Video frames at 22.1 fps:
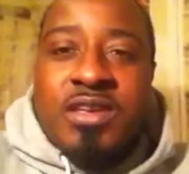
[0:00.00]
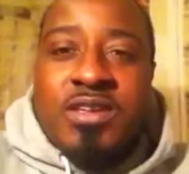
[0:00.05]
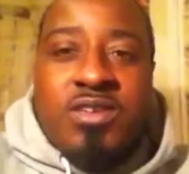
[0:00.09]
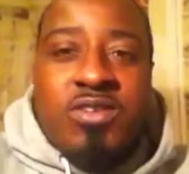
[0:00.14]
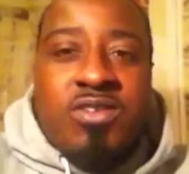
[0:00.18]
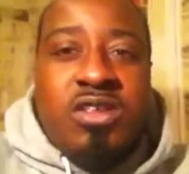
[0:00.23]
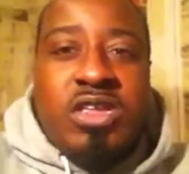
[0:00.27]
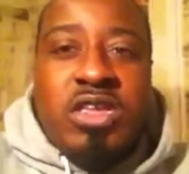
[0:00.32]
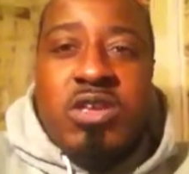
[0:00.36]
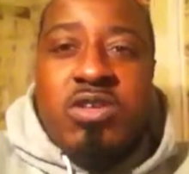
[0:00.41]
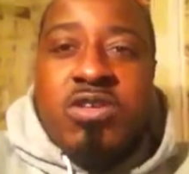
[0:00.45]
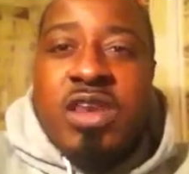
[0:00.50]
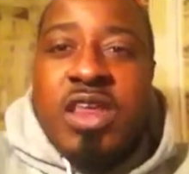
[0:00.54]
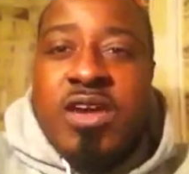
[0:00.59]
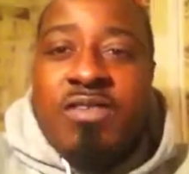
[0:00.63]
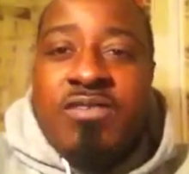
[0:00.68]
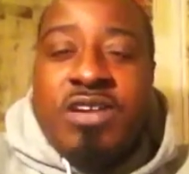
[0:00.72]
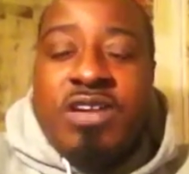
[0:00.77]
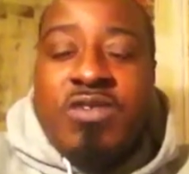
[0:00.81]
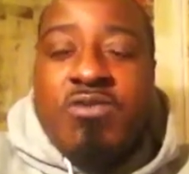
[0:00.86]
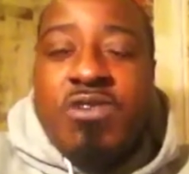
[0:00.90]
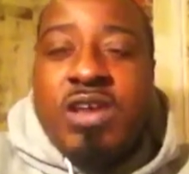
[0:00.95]
You
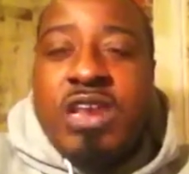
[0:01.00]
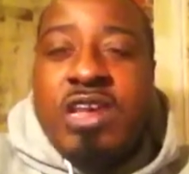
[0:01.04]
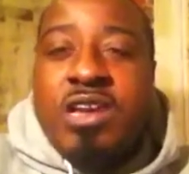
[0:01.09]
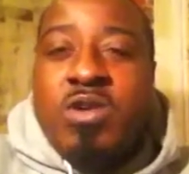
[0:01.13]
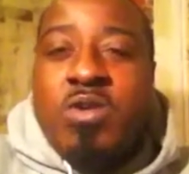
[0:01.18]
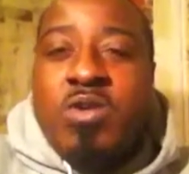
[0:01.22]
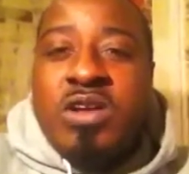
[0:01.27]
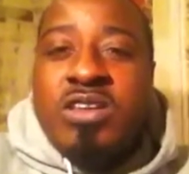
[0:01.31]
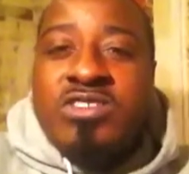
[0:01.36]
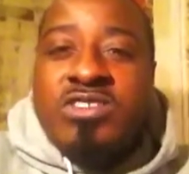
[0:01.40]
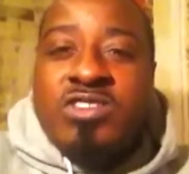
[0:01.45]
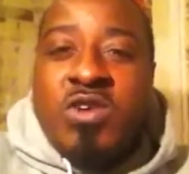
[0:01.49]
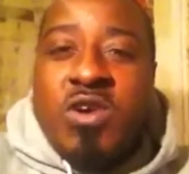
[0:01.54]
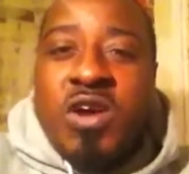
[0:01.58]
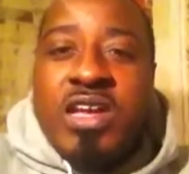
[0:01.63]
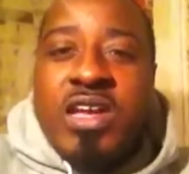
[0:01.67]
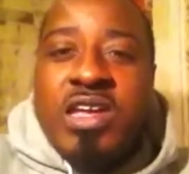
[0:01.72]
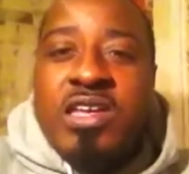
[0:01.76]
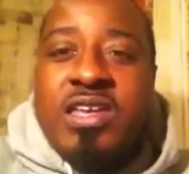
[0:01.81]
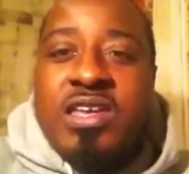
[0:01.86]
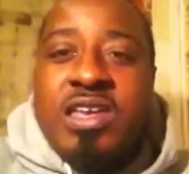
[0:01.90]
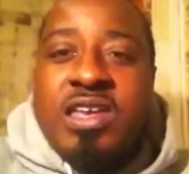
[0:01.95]
never can really go
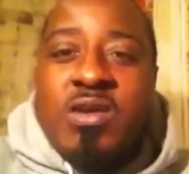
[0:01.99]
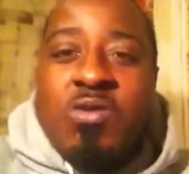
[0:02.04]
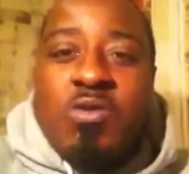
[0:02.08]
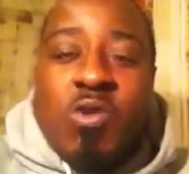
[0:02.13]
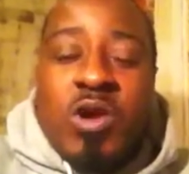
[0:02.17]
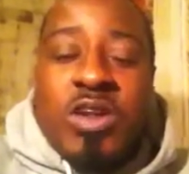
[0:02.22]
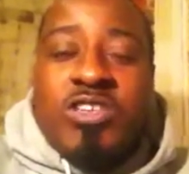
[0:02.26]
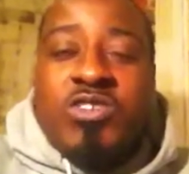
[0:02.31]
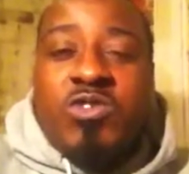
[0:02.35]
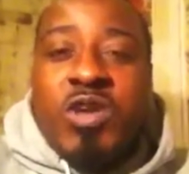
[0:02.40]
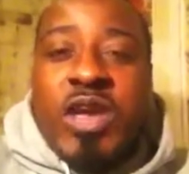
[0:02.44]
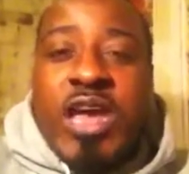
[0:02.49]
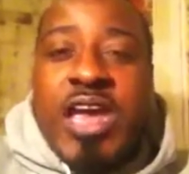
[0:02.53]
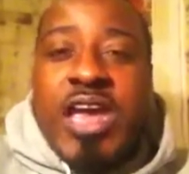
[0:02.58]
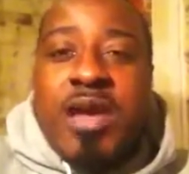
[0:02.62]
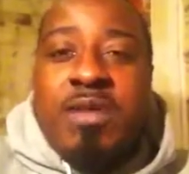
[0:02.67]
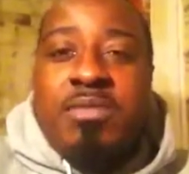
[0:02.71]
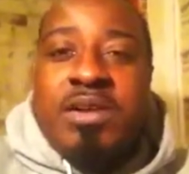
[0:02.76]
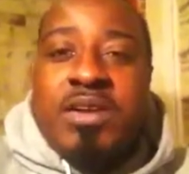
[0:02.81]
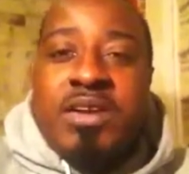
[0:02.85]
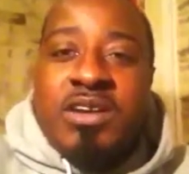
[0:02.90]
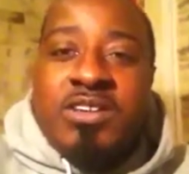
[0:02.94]
enjoy what you
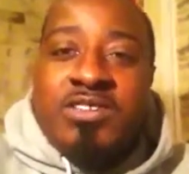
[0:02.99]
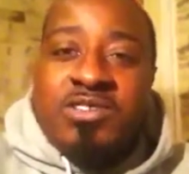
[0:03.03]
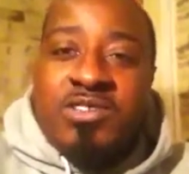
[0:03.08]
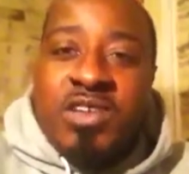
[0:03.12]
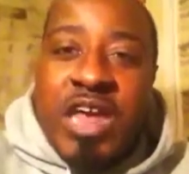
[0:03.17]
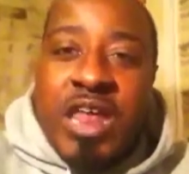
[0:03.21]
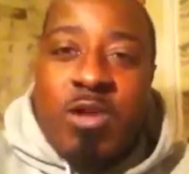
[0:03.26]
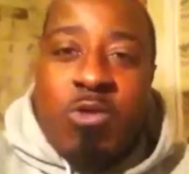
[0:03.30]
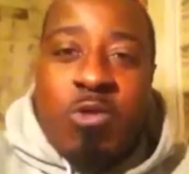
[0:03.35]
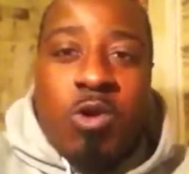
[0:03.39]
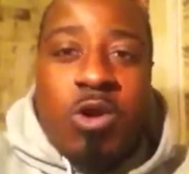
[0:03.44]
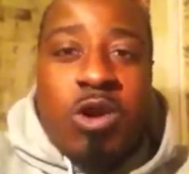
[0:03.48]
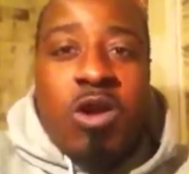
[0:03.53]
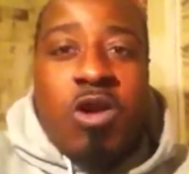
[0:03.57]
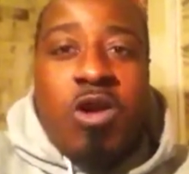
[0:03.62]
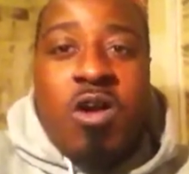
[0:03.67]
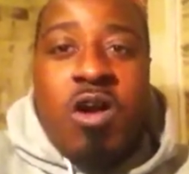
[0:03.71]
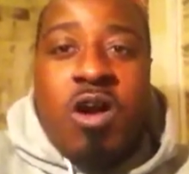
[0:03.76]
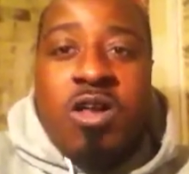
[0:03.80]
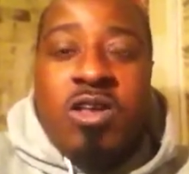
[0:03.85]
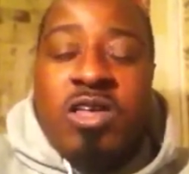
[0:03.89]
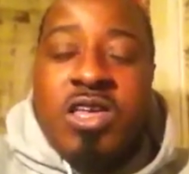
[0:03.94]
have because you got to work
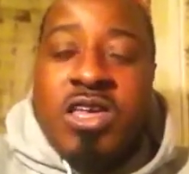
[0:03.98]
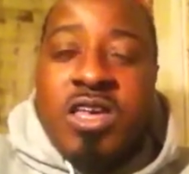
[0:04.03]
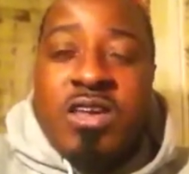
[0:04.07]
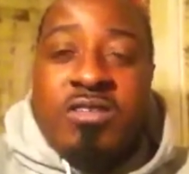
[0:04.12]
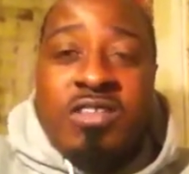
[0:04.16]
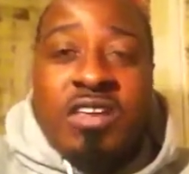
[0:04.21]
harder.